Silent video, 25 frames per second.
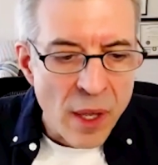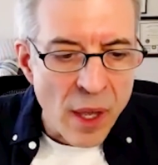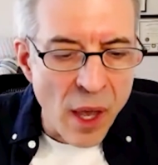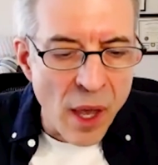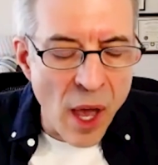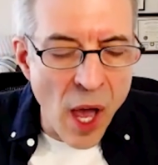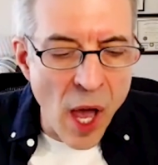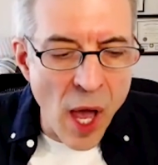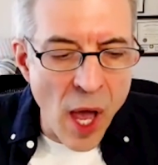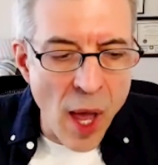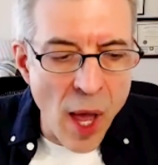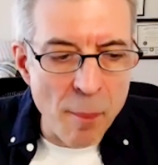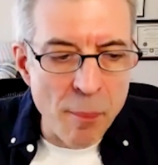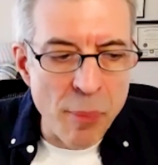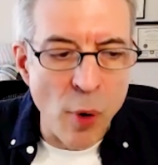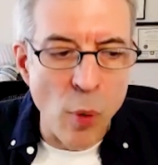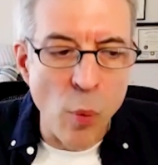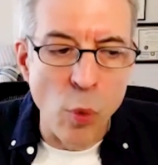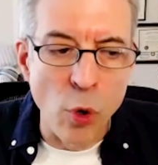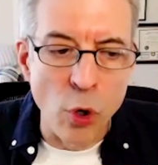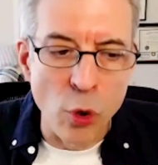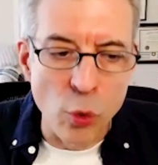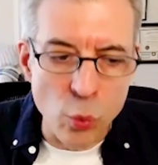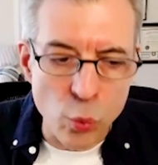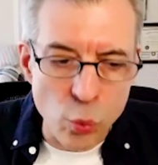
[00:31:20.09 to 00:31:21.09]
But
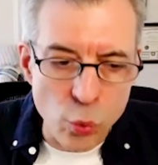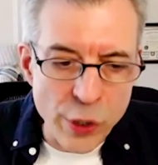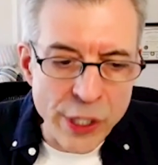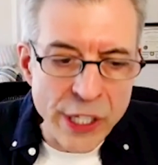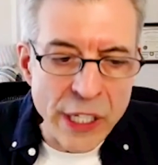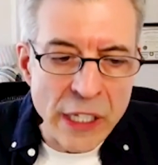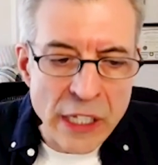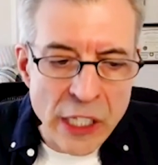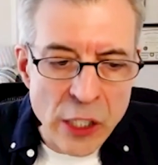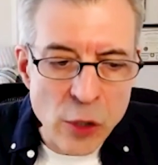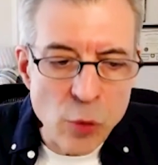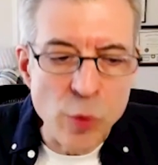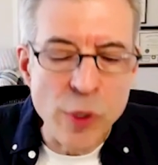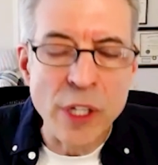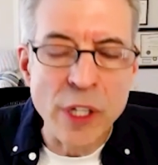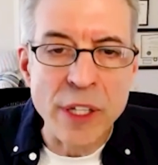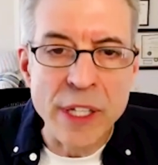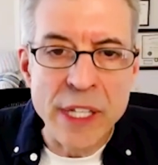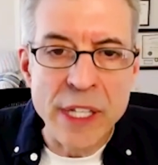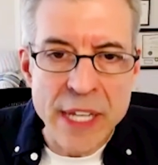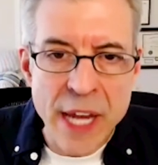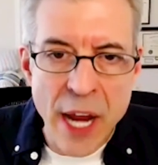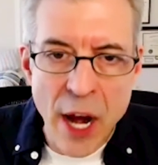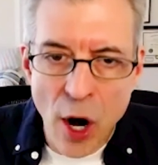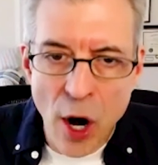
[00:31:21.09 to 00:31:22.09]
we're really,
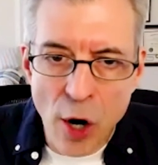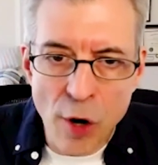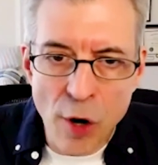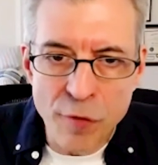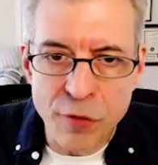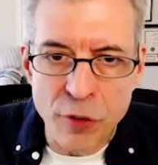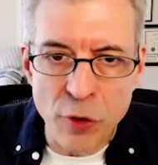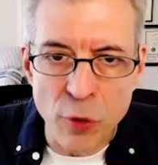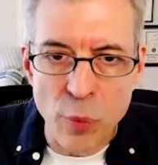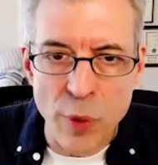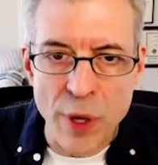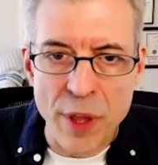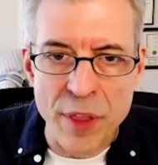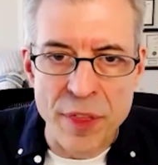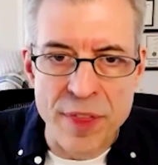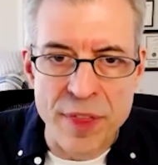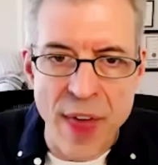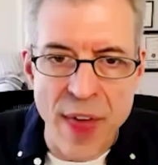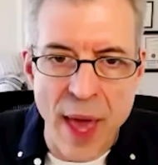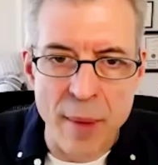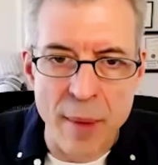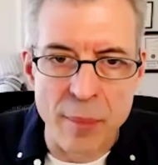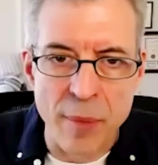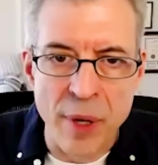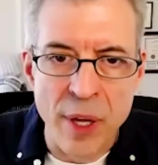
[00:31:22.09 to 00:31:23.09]
really careful with
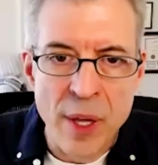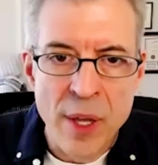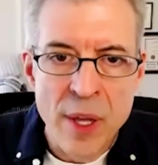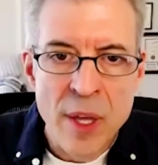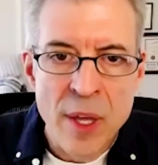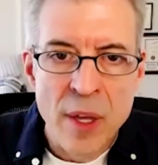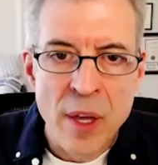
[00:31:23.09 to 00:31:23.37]
them,